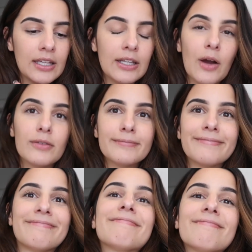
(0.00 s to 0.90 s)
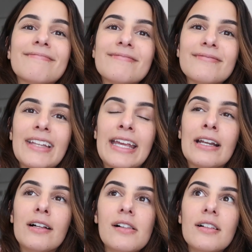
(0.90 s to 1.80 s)
you know,
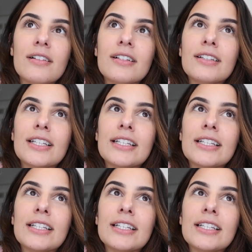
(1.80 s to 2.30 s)
it'll